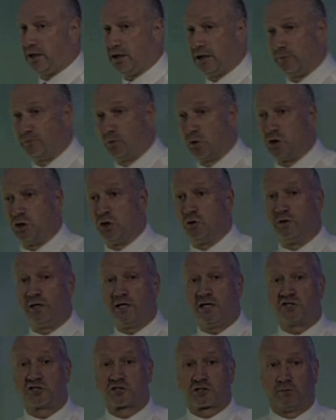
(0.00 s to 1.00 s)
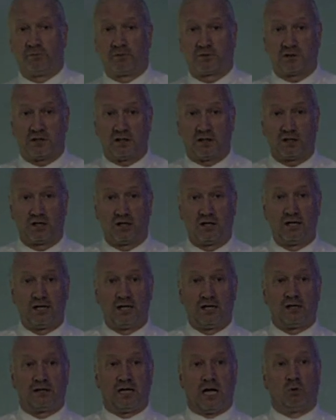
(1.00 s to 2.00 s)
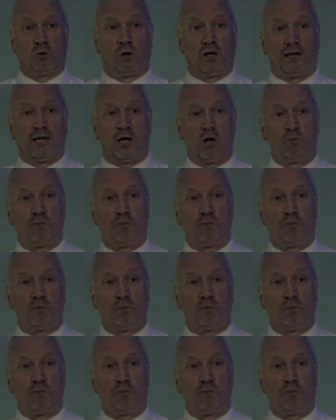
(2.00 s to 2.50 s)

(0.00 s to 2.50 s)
here, but you need something that will allow